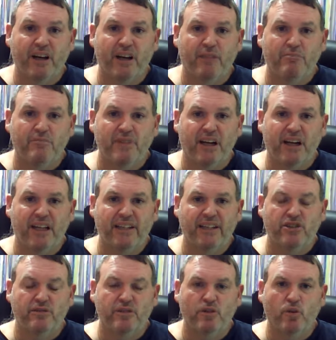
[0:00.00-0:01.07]
I
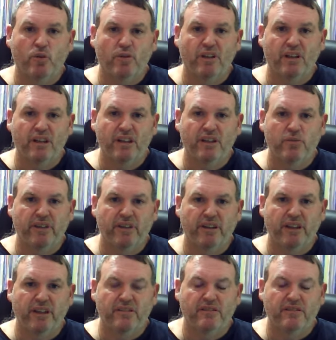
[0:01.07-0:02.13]
lecture accordingly
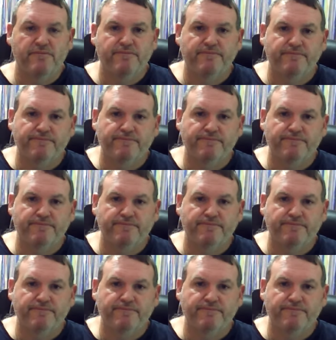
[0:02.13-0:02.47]
with that.